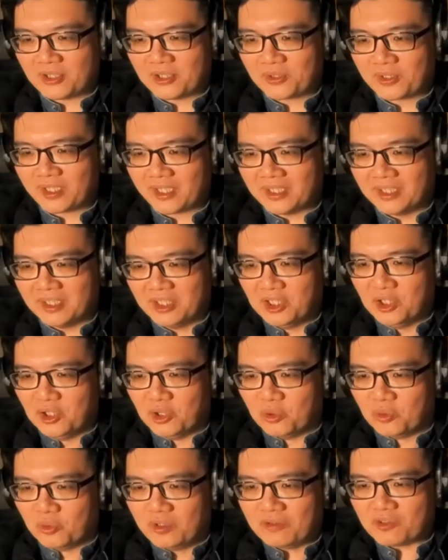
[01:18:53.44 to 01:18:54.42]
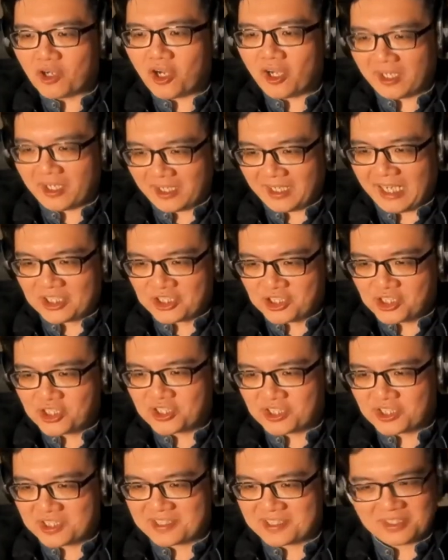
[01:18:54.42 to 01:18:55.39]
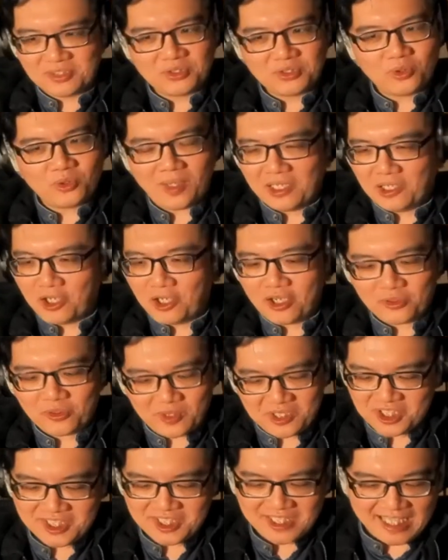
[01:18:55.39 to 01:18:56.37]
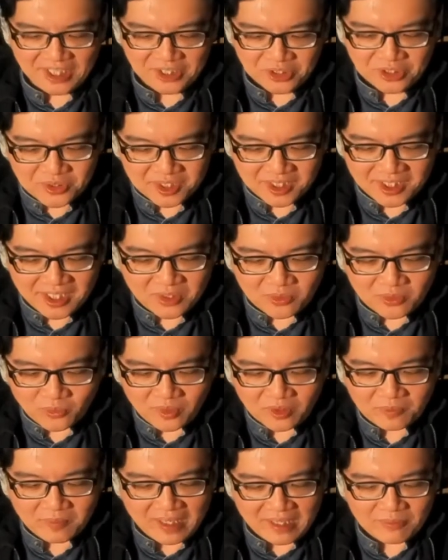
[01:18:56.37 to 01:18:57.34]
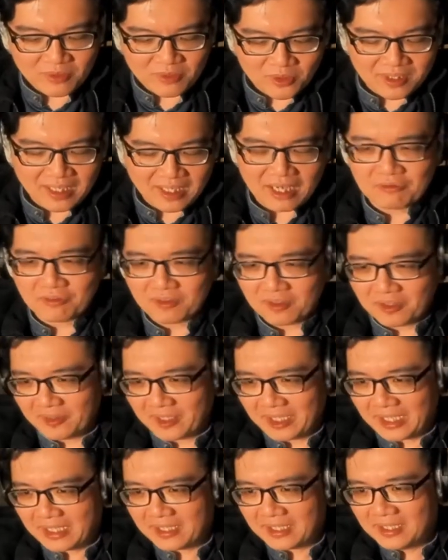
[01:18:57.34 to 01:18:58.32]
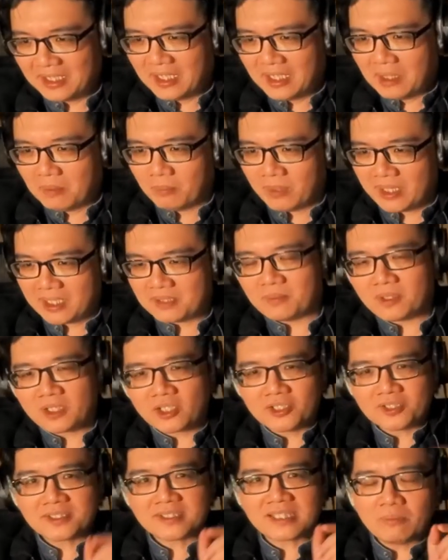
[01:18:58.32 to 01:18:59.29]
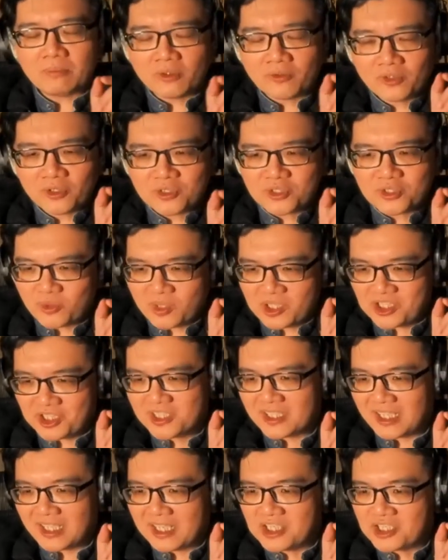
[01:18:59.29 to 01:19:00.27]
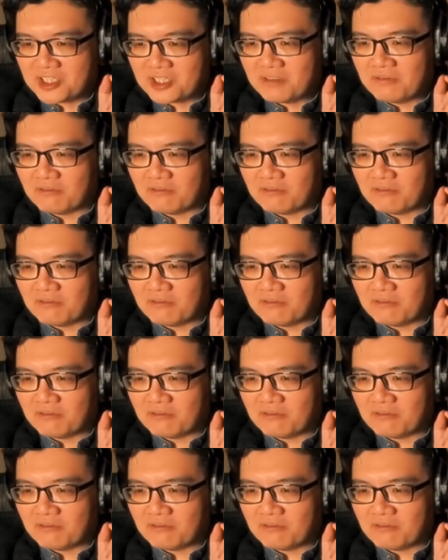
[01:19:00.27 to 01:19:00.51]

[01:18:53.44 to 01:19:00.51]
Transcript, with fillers: okay we've got actually still quite a lot of questions i don't think we'll be able to cover it but because some of those questions are actually